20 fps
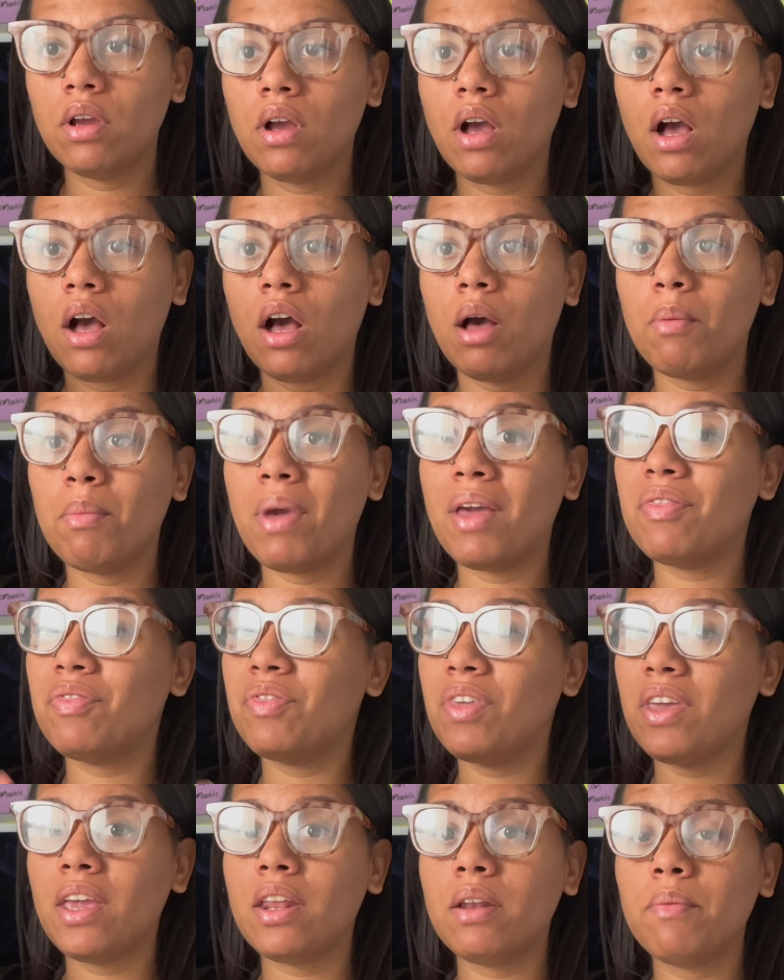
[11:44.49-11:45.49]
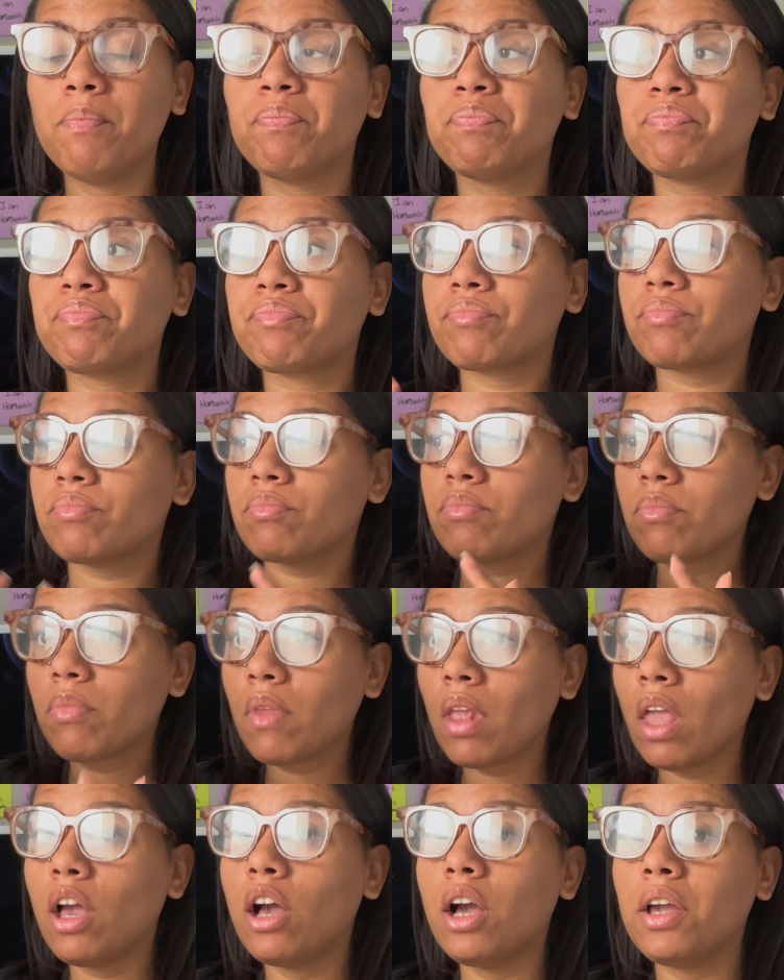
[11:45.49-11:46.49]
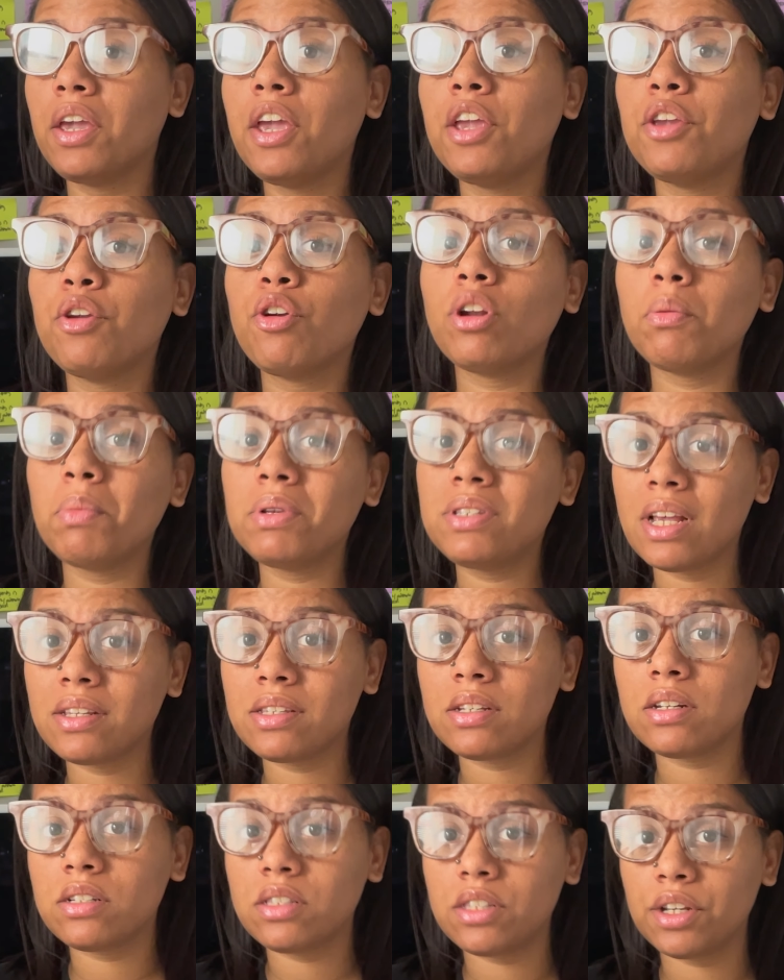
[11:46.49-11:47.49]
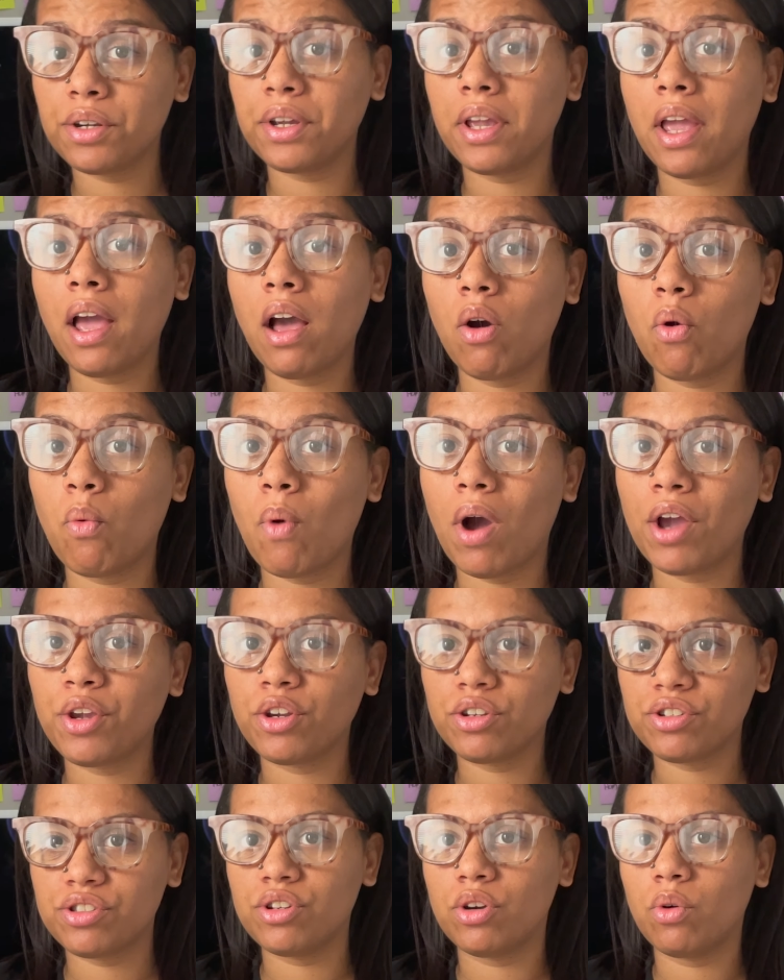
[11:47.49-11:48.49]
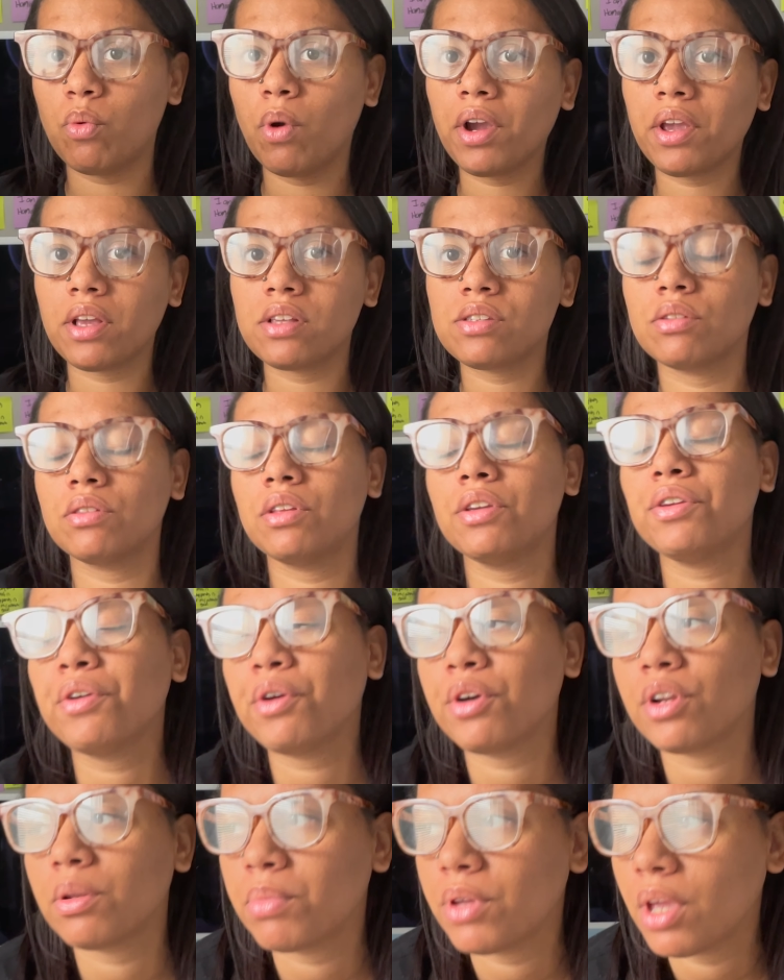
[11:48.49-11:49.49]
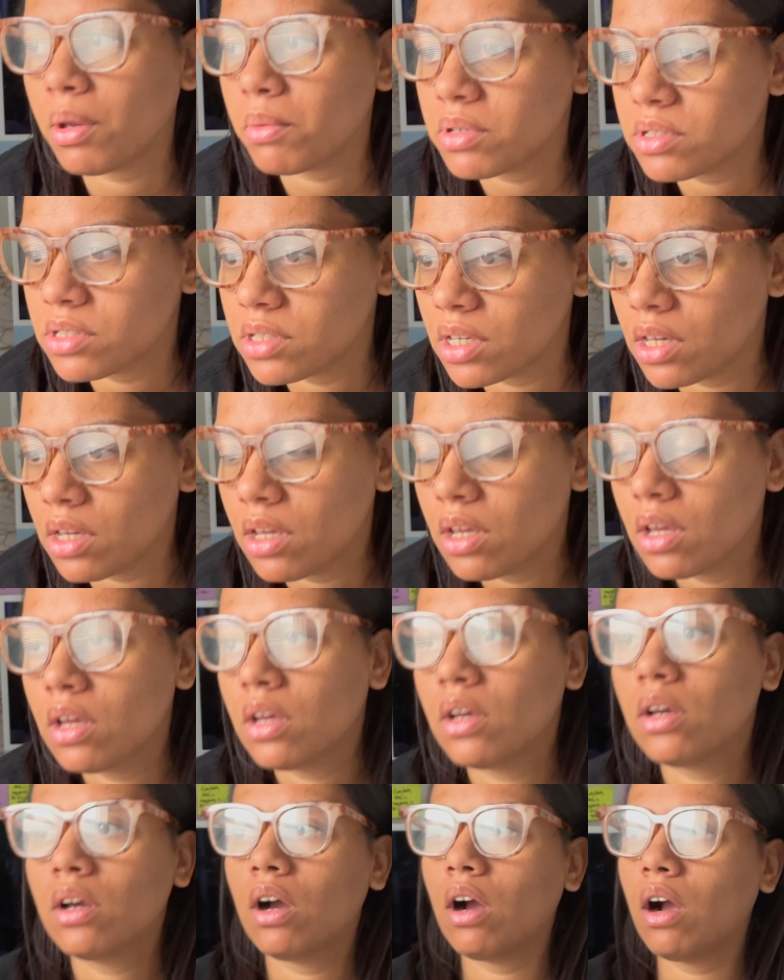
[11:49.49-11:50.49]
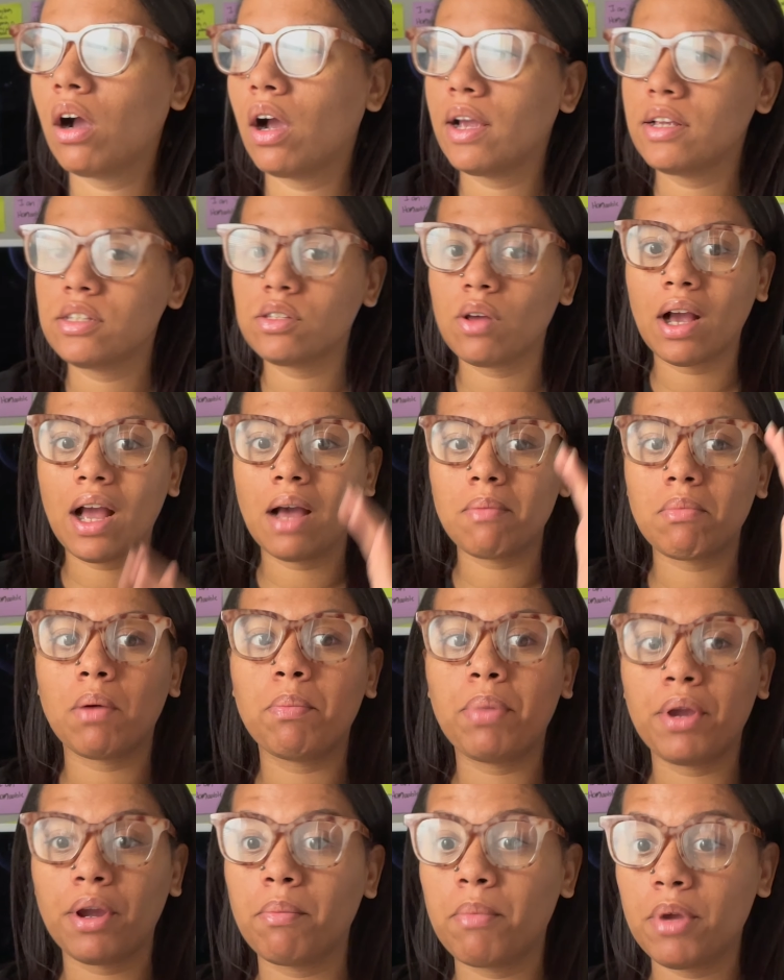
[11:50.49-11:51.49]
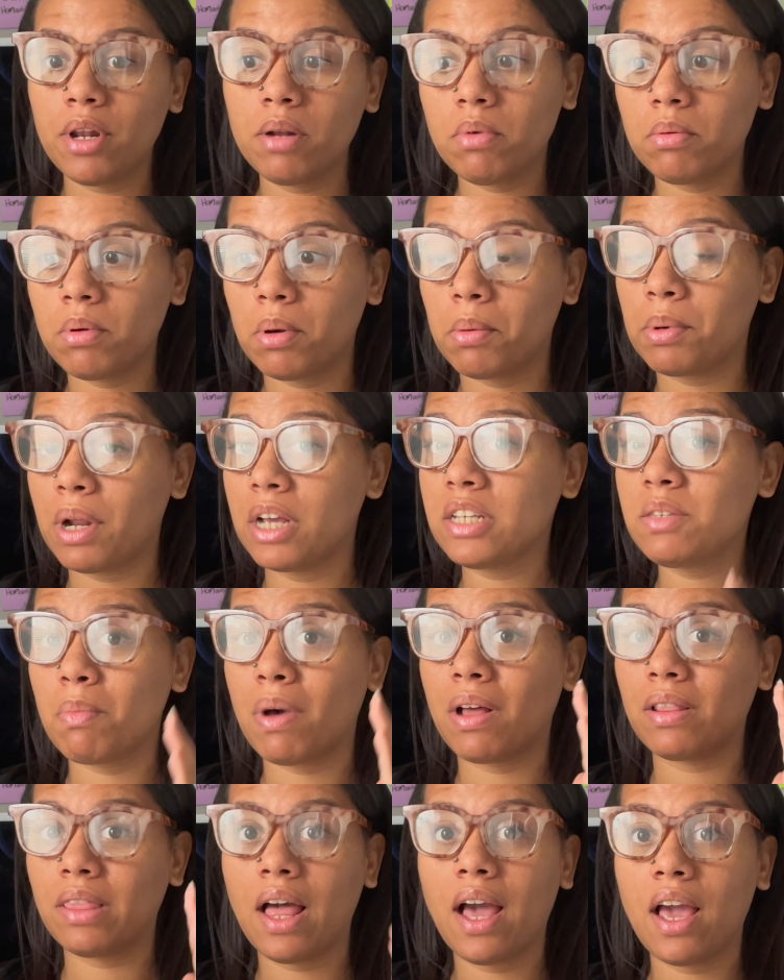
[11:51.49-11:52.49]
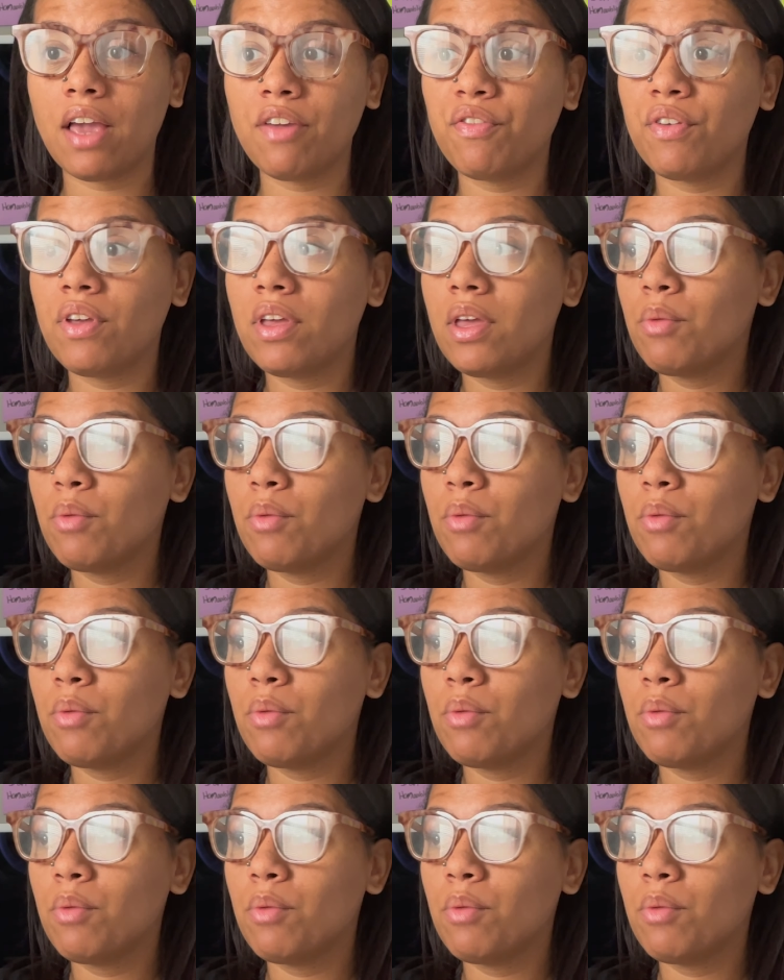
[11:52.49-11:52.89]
And then again, you're going to be testing this theory out while you're still working. So then you're going to be able to see, all right, so I got my bare minimum number. That's my life.